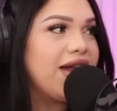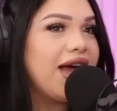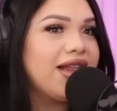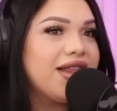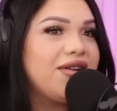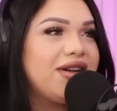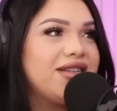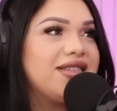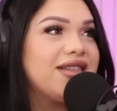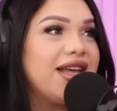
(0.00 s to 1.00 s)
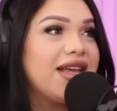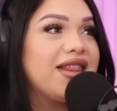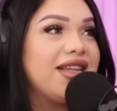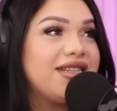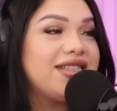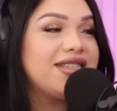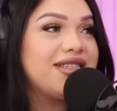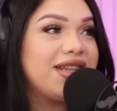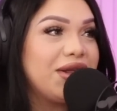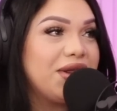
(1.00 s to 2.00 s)
I literally like this is
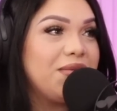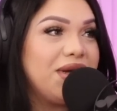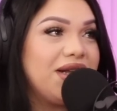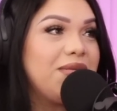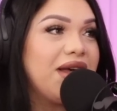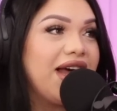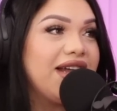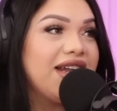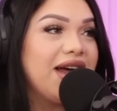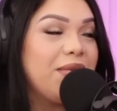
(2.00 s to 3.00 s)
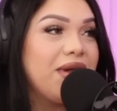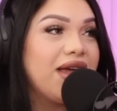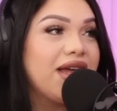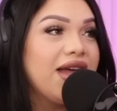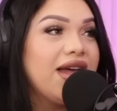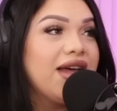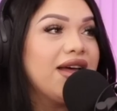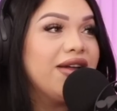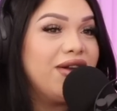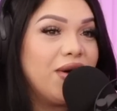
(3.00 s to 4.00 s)
the meaning behind it. I'm like,
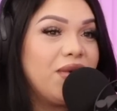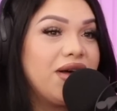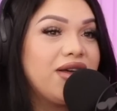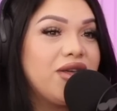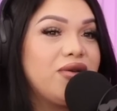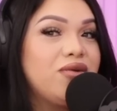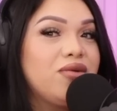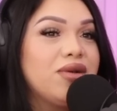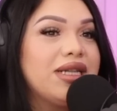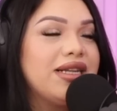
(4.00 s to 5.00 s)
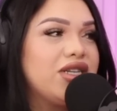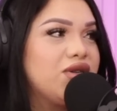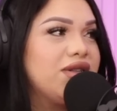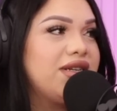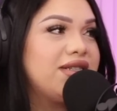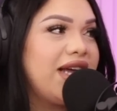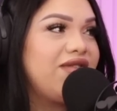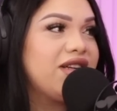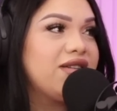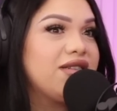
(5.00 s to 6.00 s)
Noah, you literally
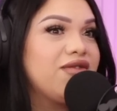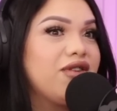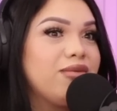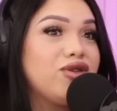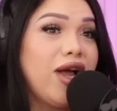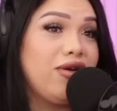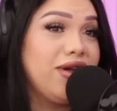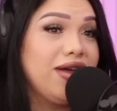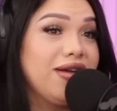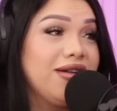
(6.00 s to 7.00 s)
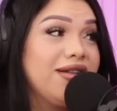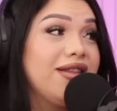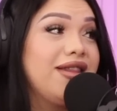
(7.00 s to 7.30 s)
saved us from drowning.